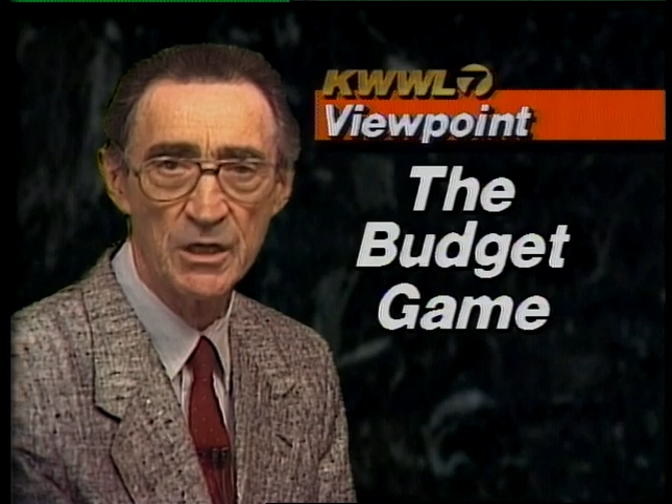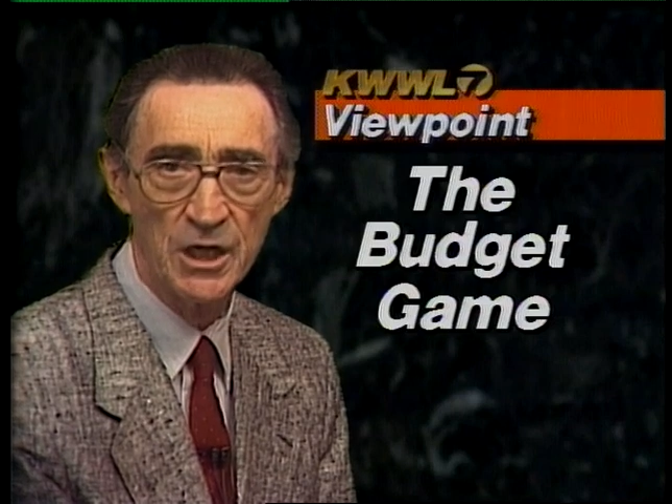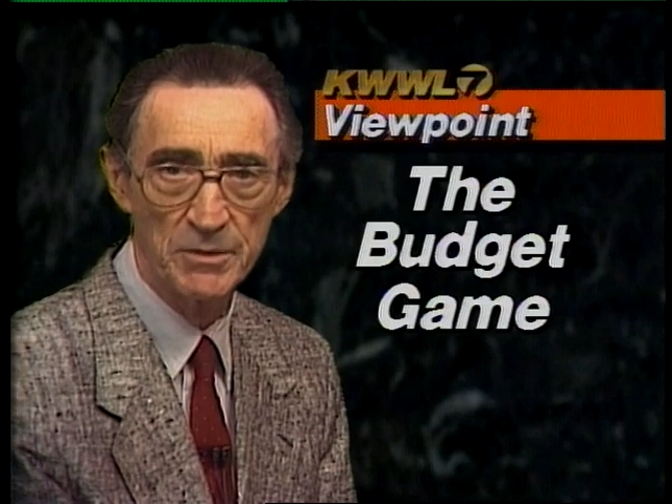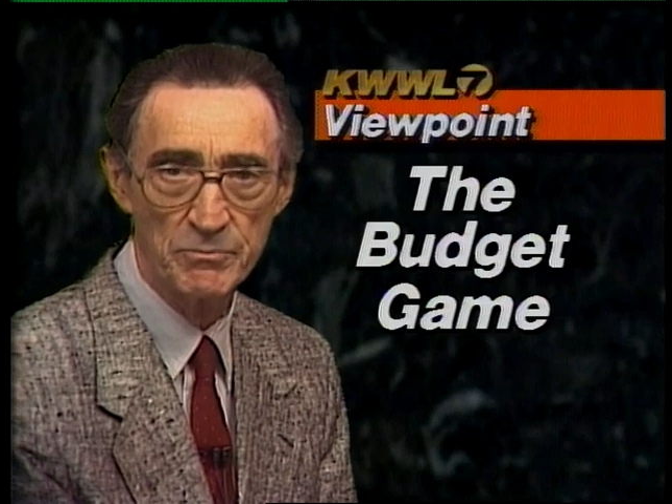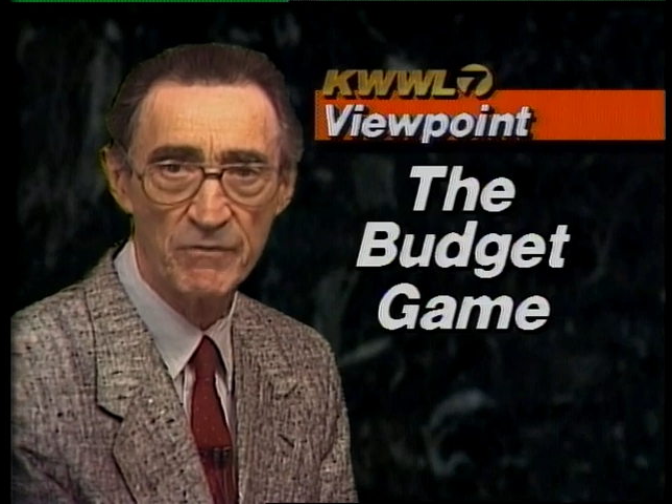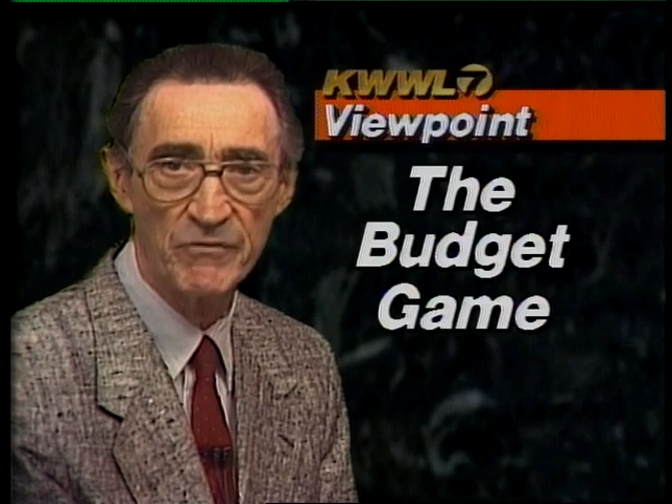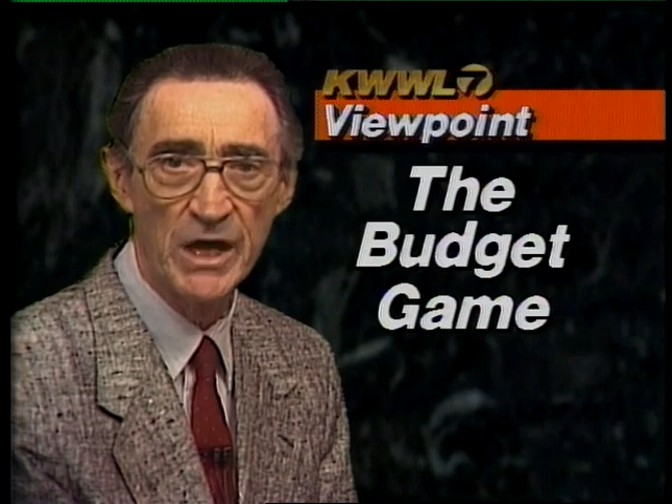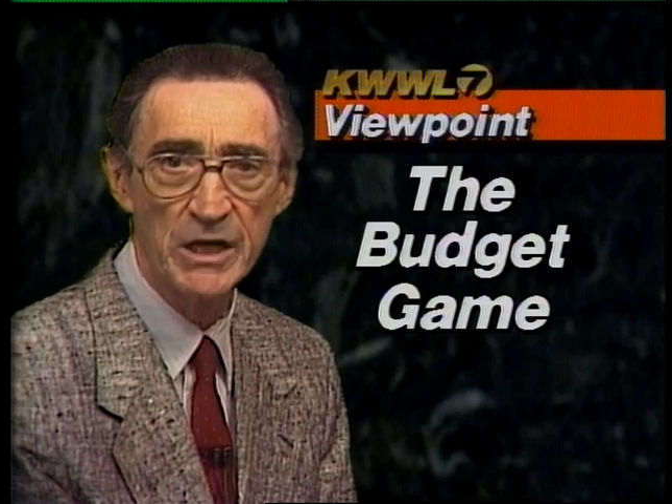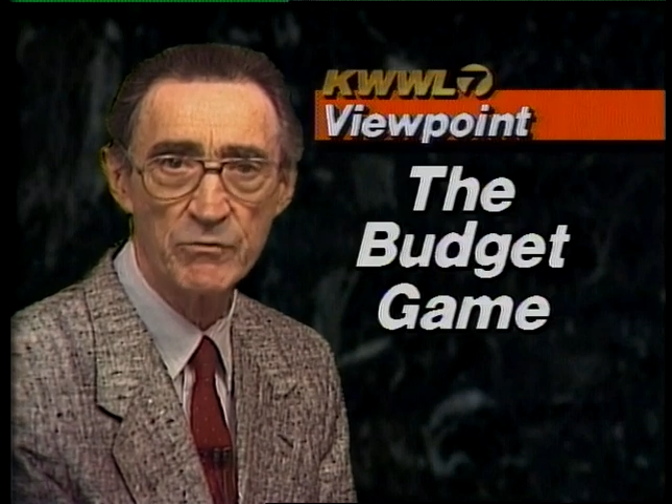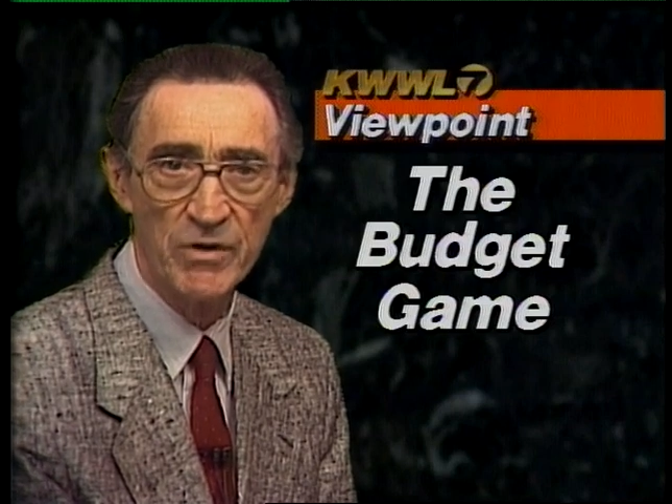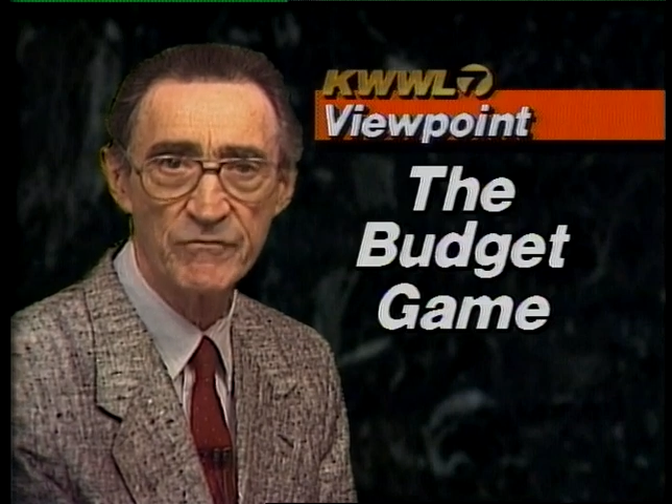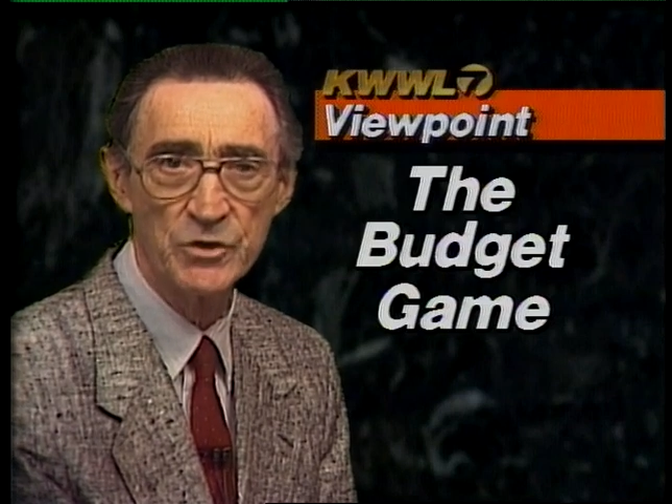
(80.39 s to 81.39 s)
and
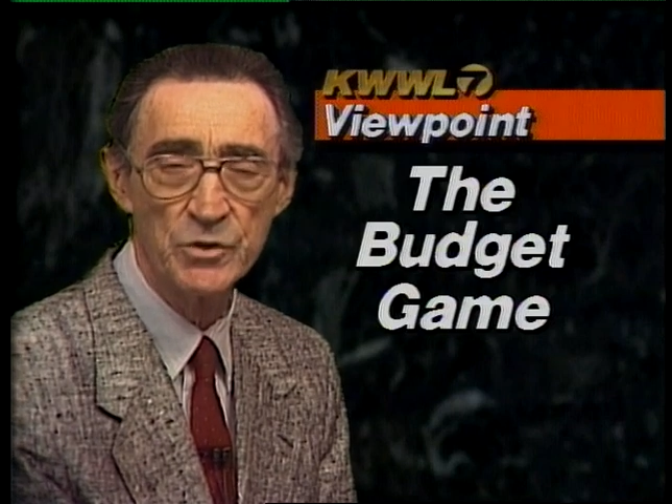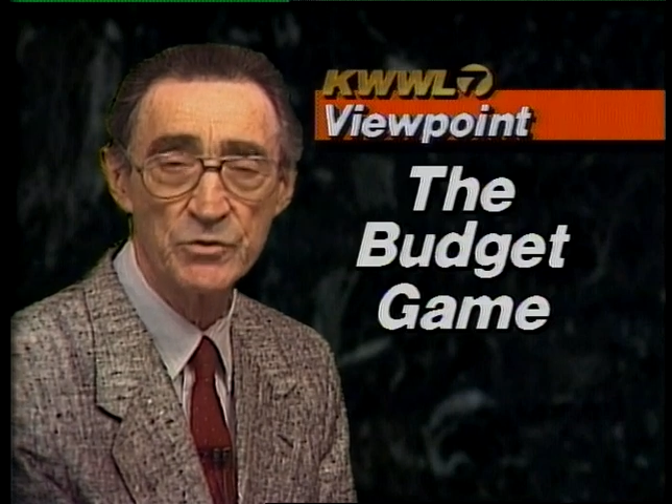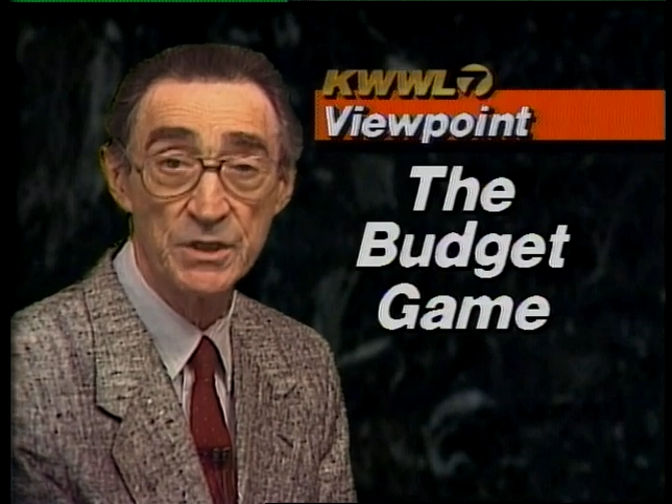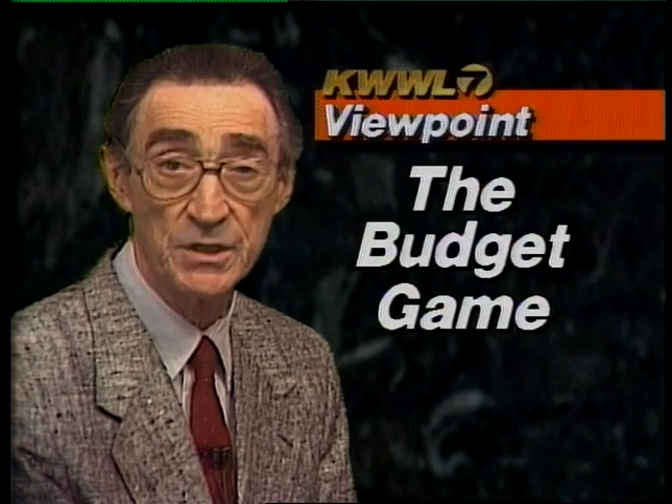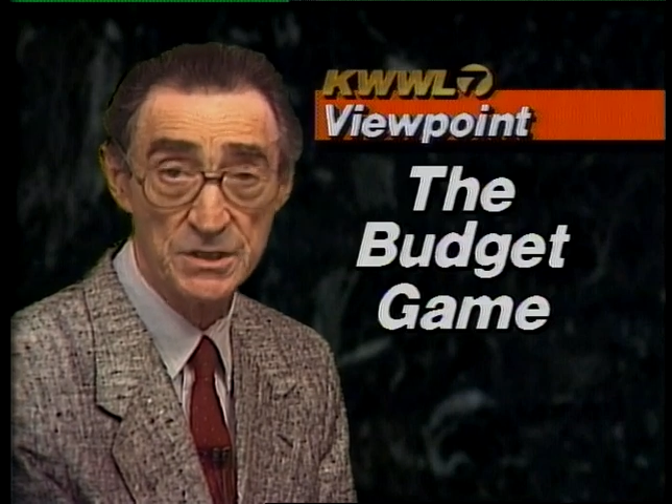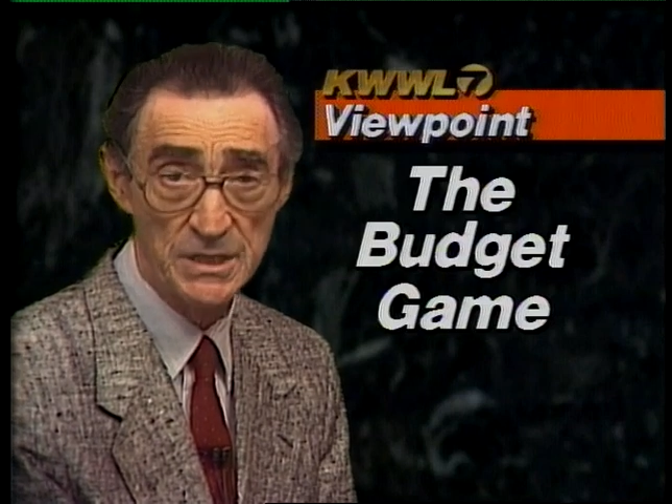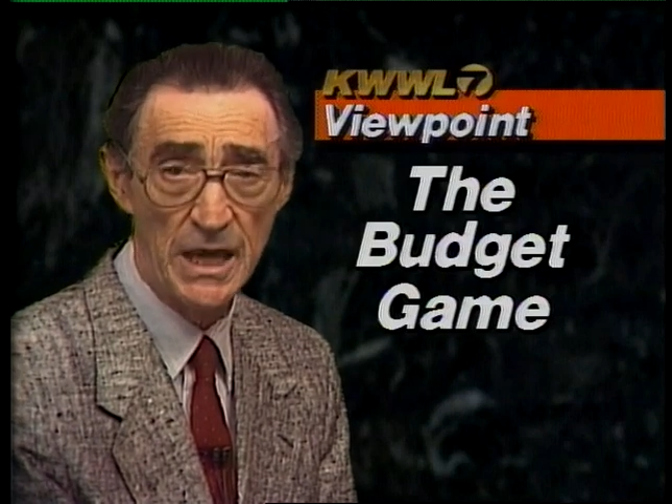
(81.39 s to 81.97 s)
provide revenue that is